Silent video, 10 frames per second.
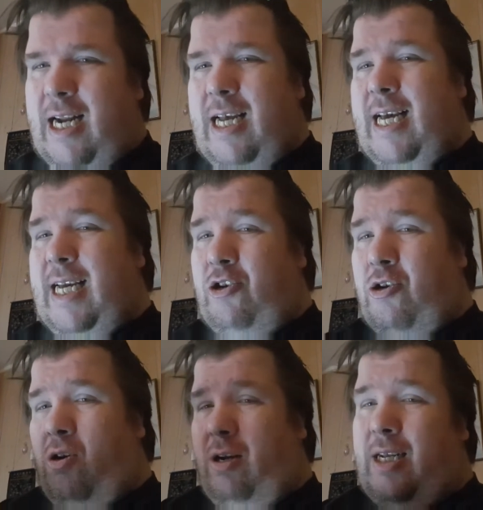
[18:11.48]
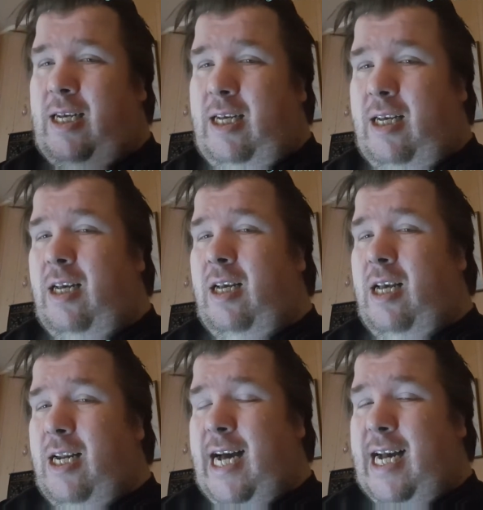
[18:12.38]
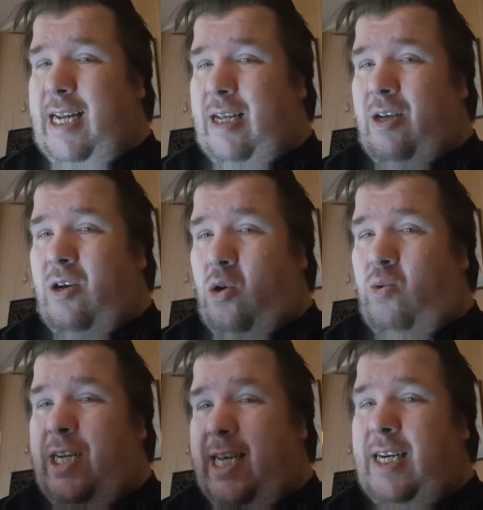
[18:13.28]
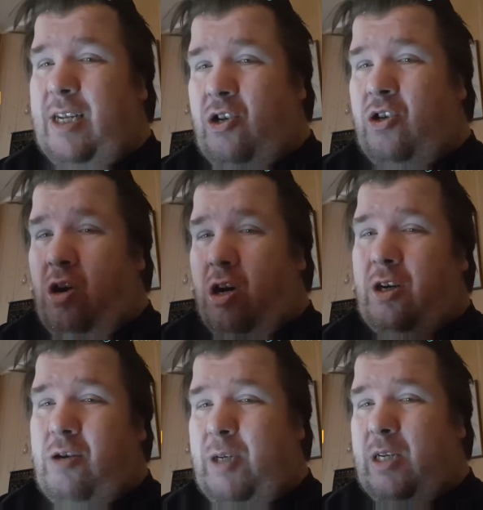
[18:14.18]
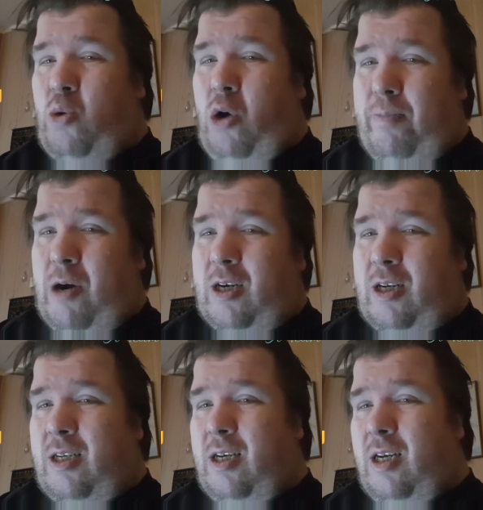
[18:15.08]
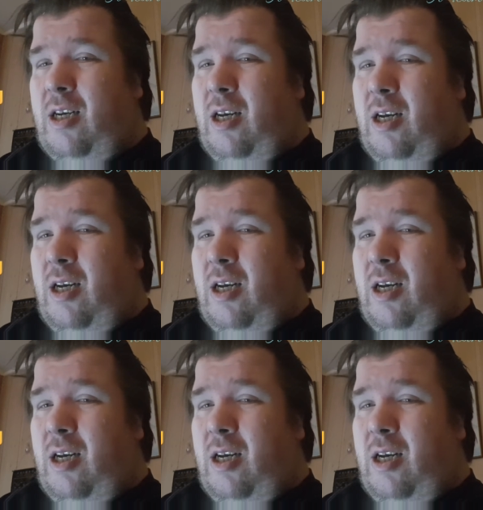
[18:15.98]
And they told that we need to talk to Mr. Warbucks.